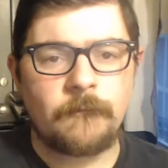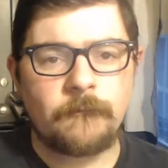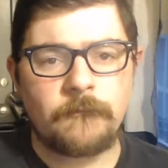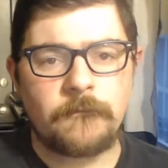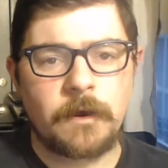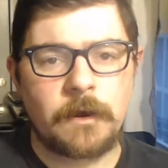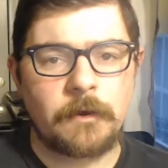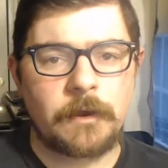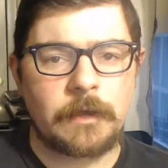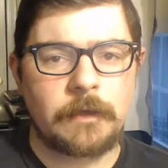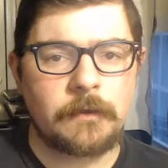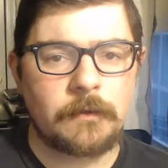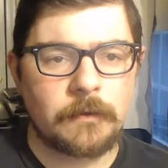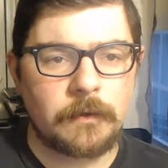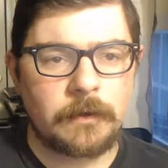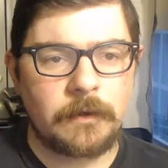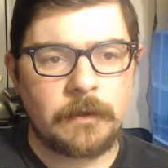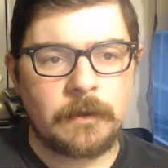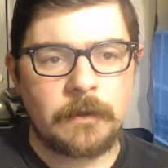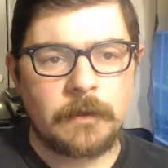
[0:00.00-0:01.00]
Very
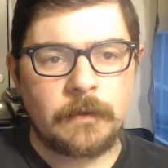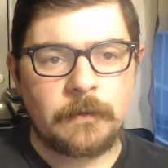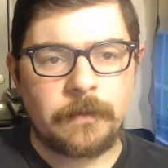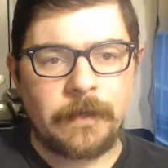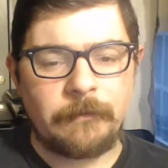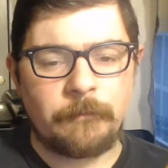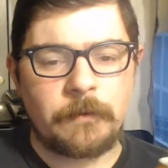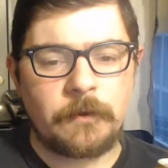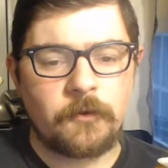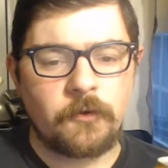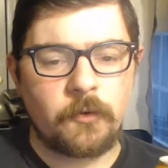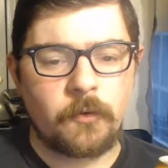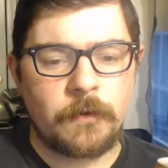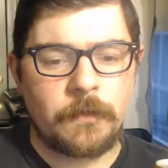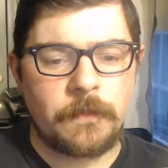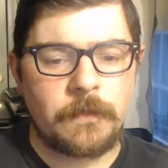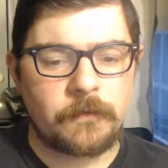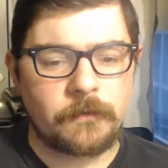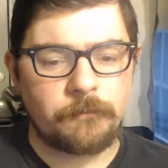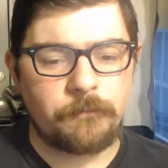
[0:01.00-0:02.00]
good. They've been
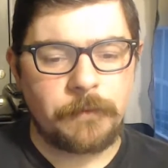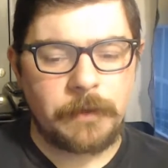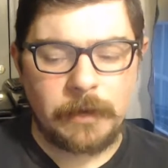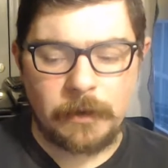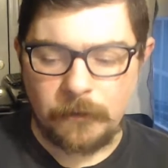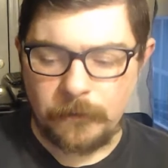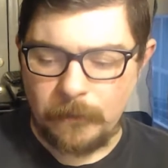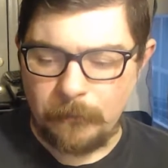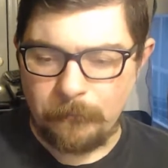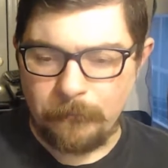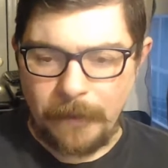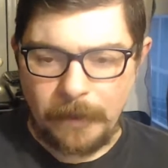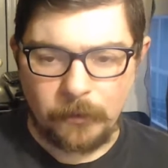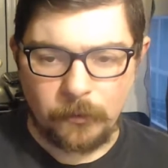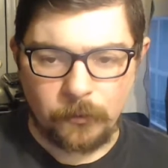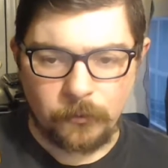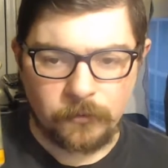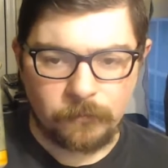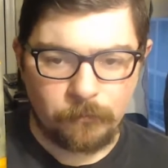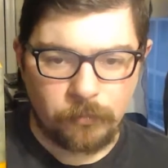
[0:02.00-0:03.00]
doing this beer, the
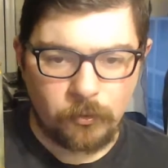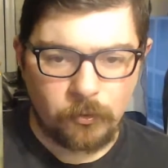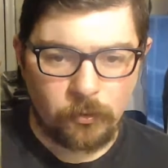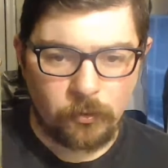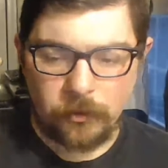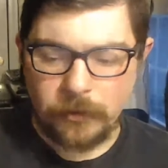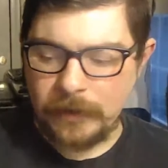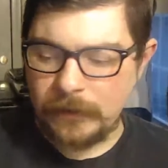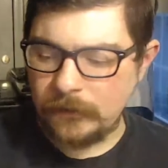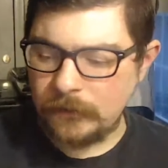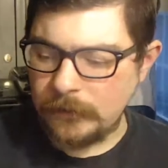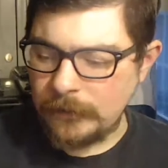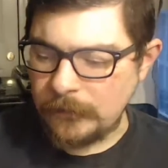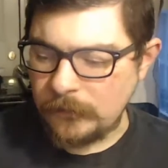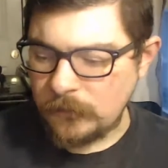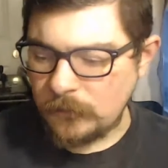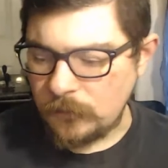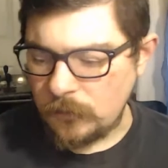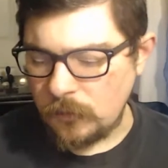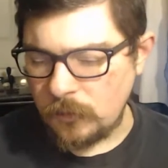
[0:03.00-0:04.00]
Bell's Brewery,
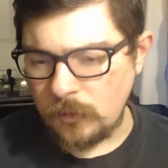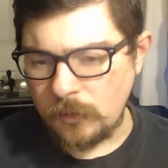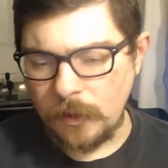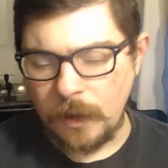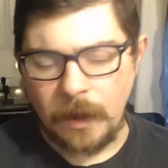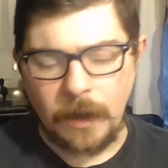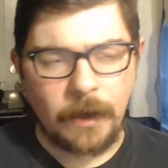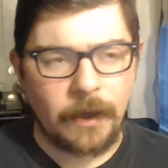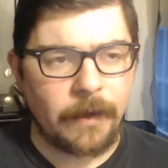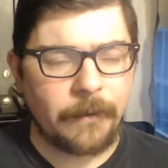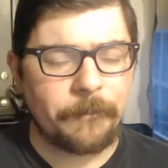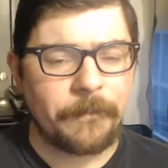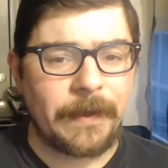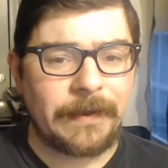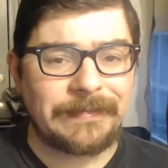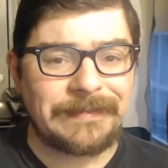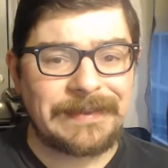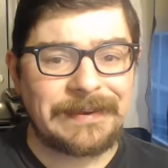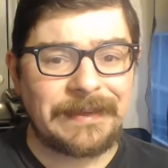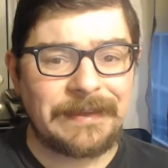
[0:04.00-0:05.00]
since
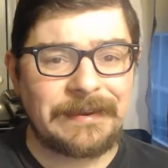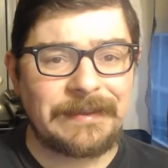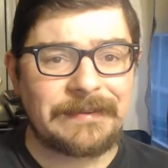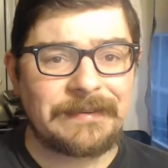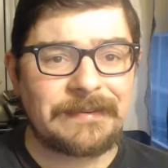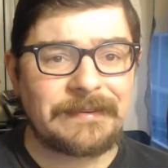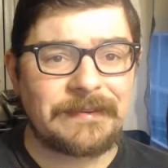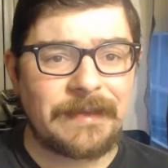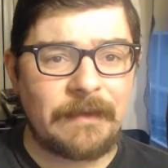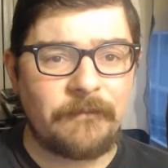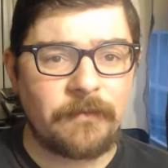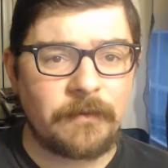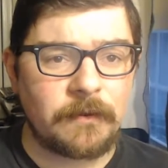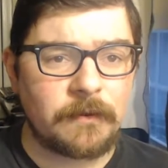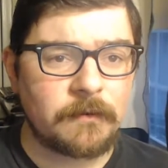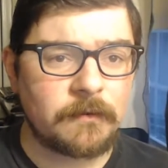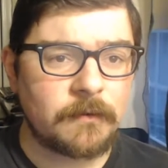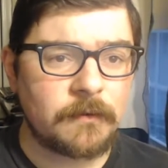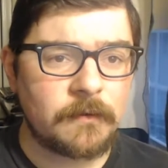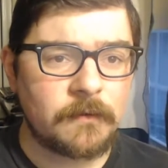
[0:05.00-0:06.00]

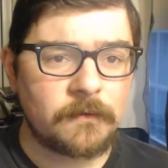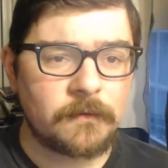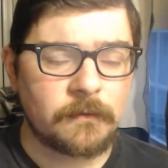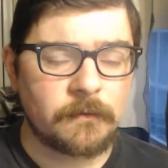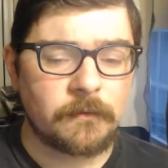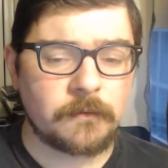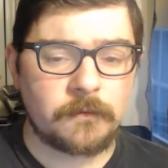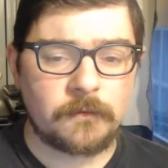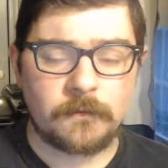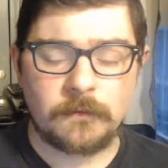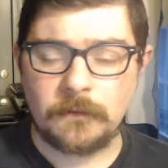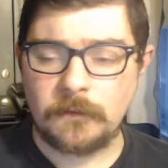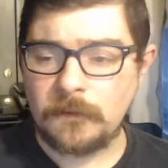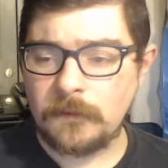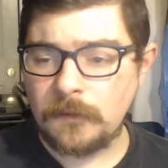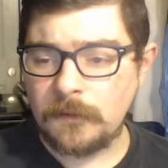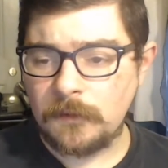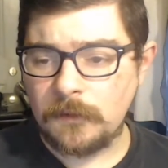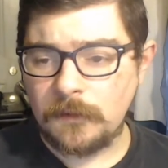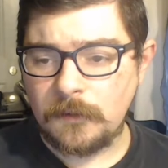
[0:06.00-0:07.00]
1997. So it's
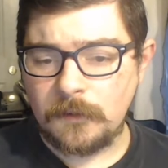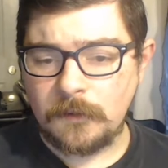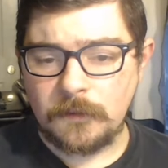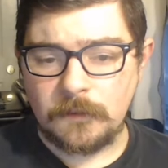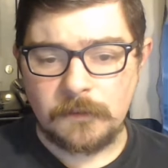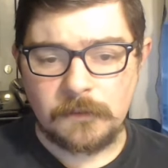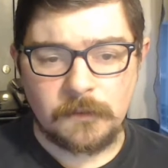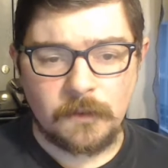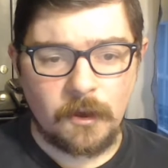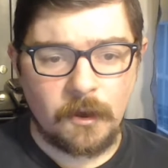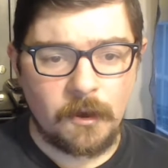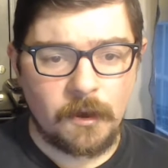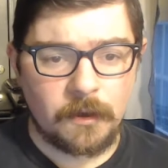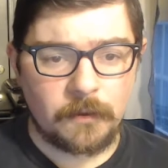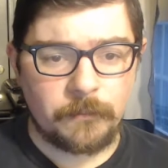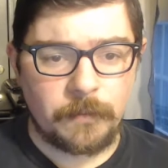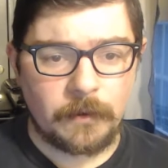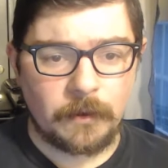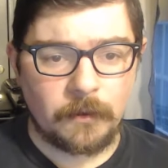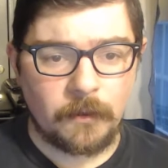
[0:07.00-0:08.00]

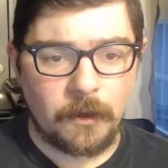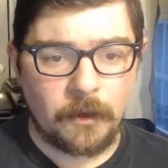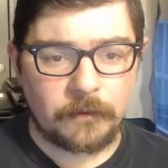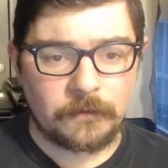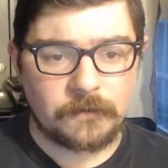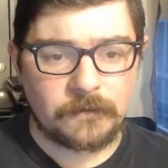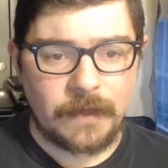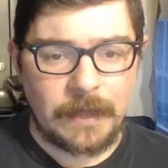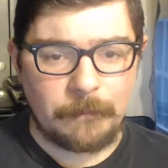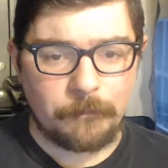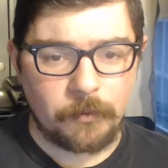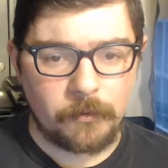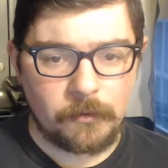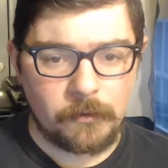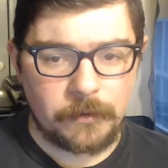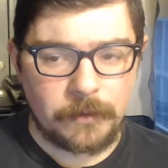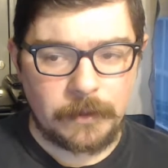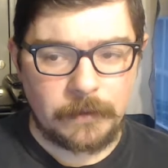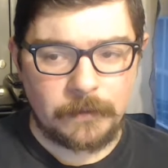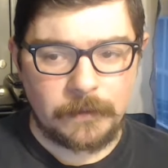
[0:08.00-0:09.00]
been a long
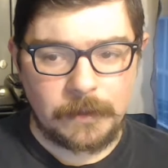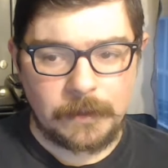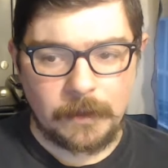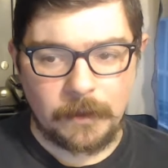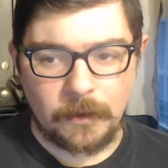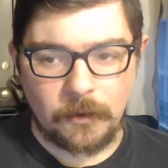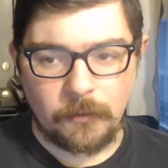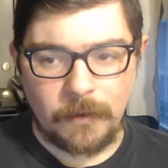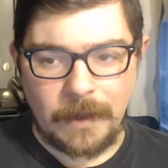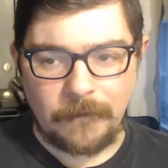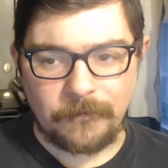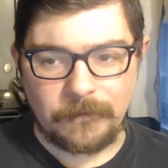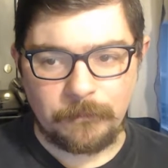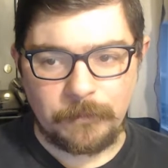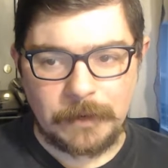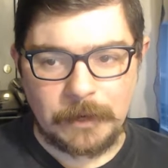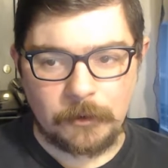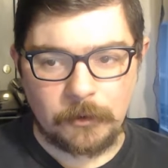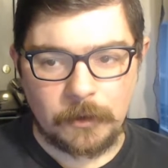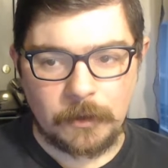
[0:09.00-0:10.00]
staple in the craft
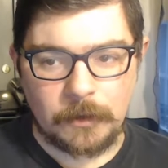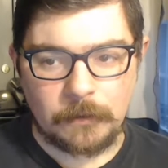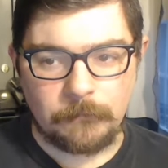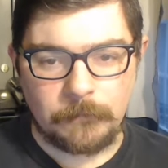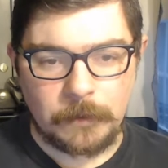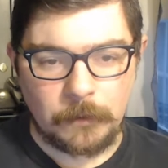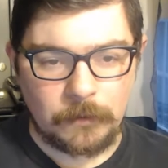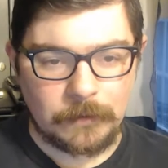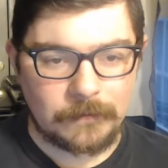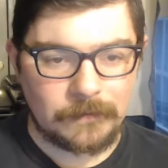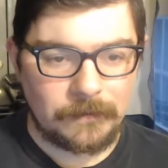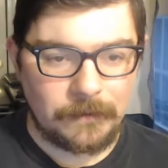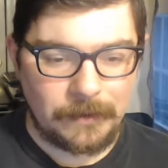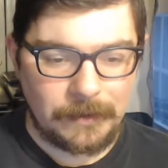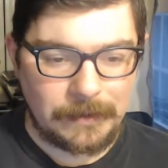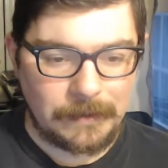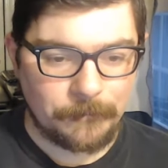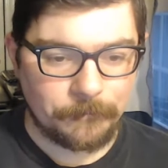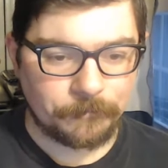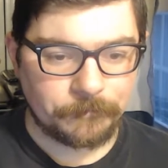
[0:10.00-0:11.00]
beer
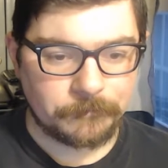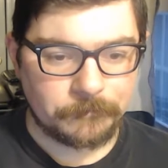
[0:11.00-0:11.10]
community.